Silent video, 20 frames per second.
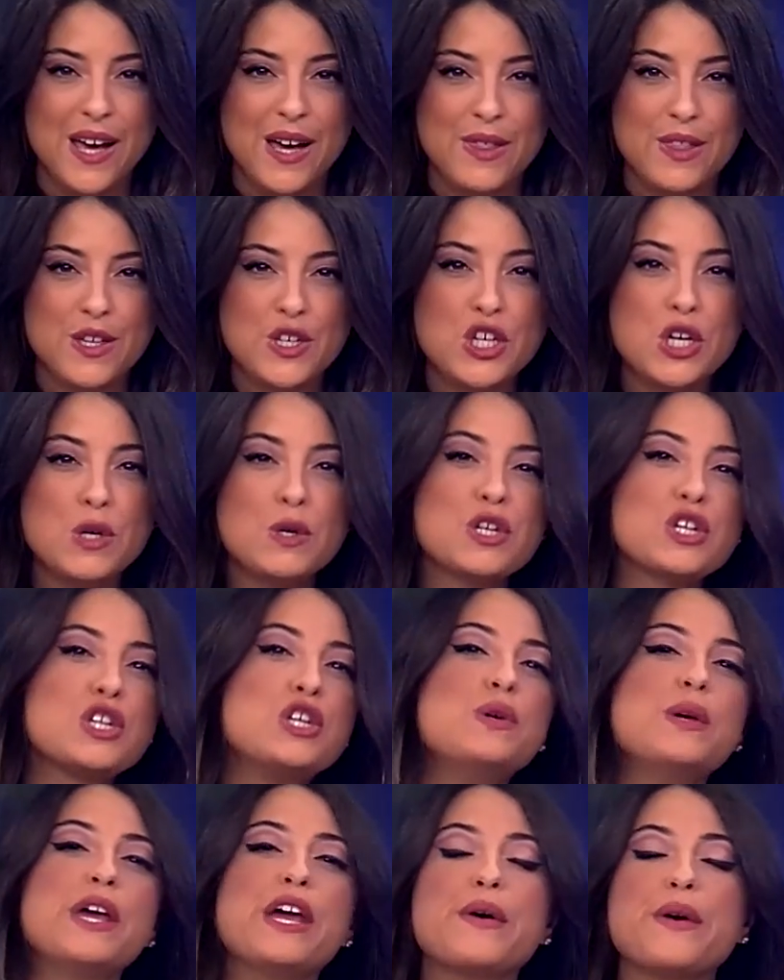The Jewish
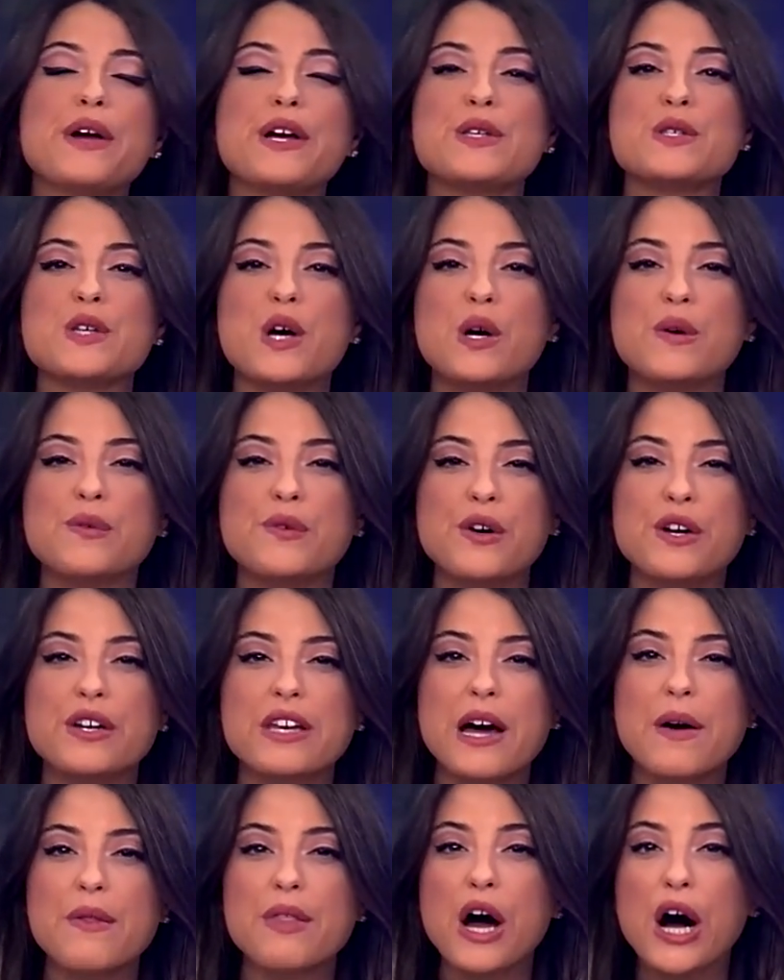New Year is over, and
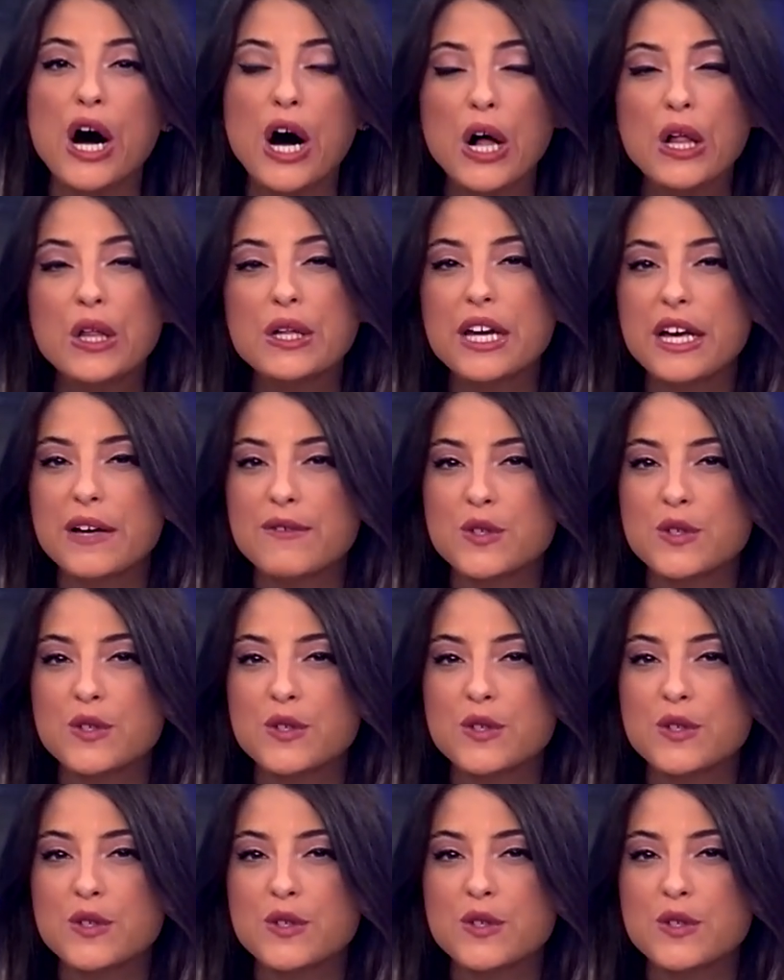now the holiday